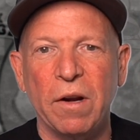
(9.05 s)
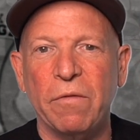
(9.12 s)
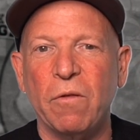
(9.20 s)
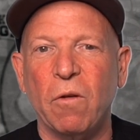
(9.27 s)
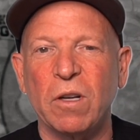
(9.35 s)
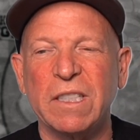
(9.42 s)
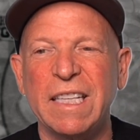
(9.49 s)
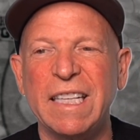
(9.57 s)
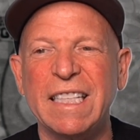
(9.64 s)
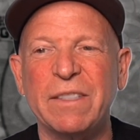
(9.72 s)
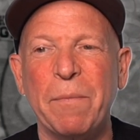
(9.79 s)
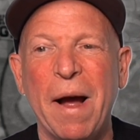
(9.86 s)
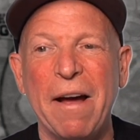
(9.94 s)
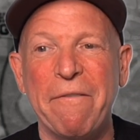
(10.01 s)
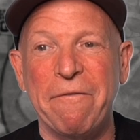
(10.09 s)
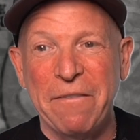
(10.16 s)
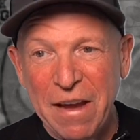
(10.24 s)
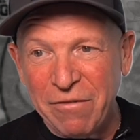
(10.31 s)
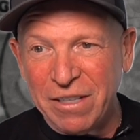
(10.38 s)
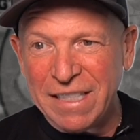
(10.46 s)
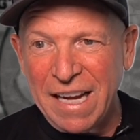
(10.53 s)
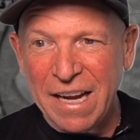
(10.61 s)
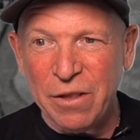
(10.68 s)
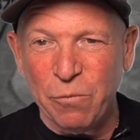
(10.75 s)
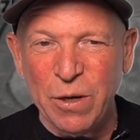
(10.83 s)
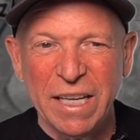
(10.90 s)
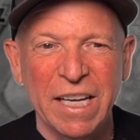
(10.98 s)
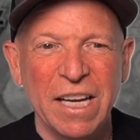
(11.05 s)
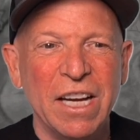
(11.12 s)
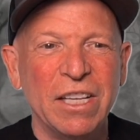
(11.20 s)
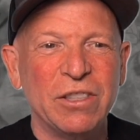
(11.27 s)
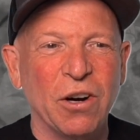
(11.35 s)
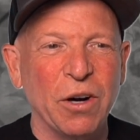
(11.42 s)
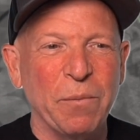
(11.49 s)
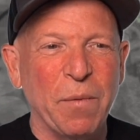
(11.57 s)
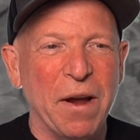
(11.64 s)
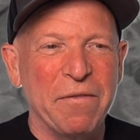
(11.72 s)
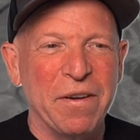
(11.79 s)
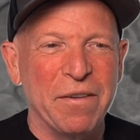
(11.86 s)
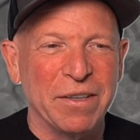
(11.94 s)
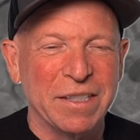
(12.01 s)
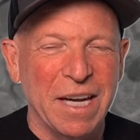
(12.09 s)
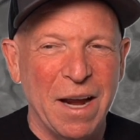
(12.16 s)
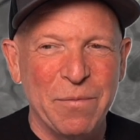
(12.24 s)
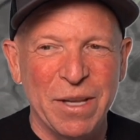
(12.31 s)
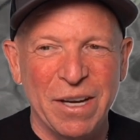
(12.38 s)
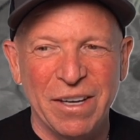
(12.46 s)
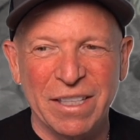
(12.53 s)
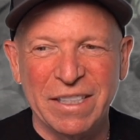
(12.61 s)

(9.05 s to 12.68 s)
Of course, it's my favorite day of the week during my favorite time of the year.